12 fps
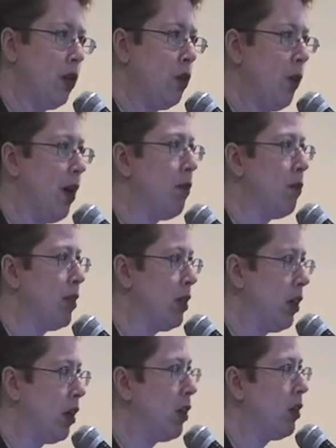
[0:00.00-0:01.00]
that you have a
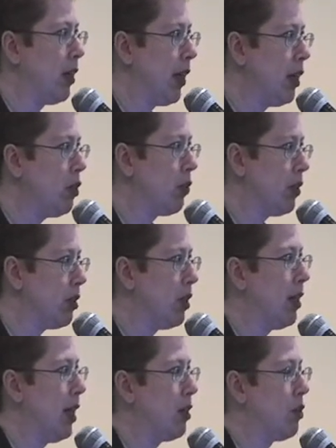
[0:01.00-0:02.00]
material interest
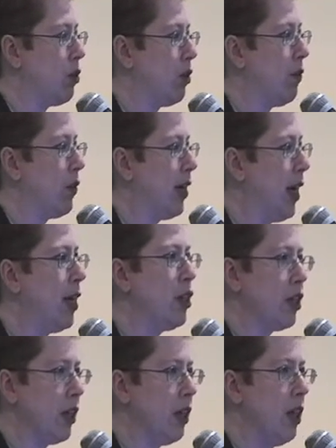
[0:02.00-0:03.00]
in that
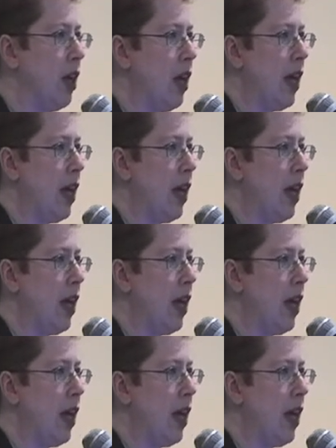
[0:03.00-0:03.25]
certification